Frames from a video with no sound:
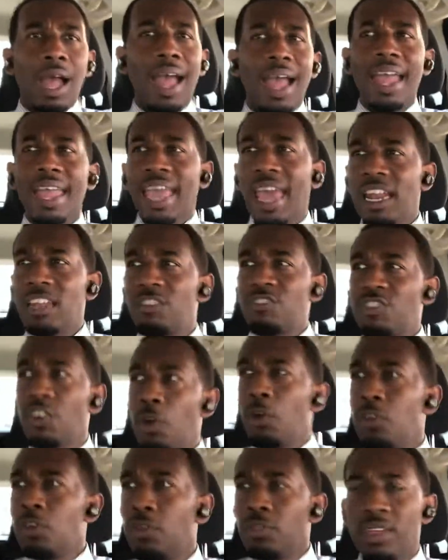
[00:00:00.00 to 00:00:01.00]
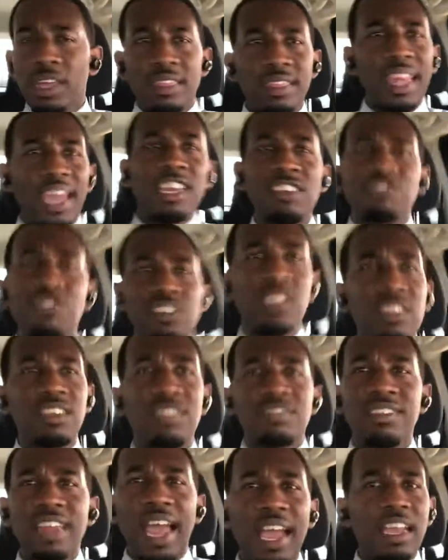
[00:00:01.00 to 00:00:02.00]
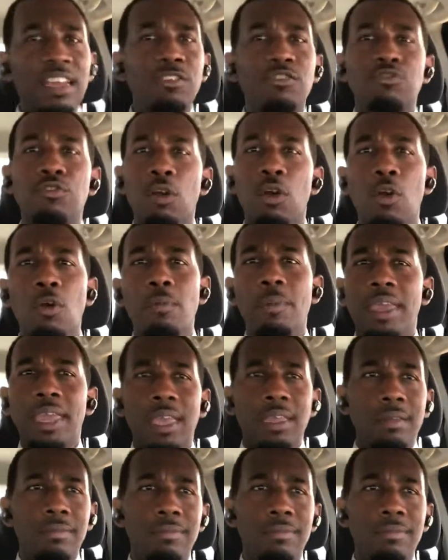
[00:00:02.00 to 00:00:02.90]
I gotta show you that shit does not control me.